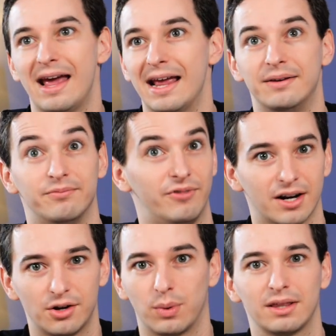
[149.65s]
and
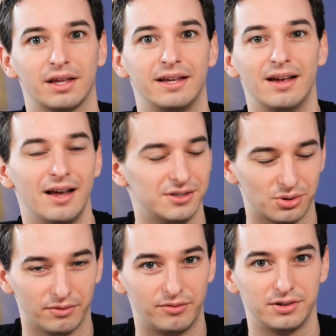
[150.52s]
very quickly
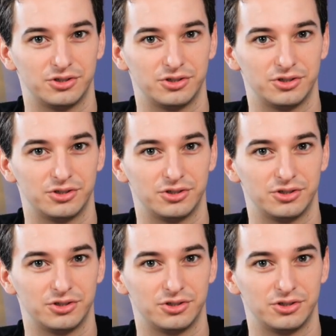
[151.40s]
sort of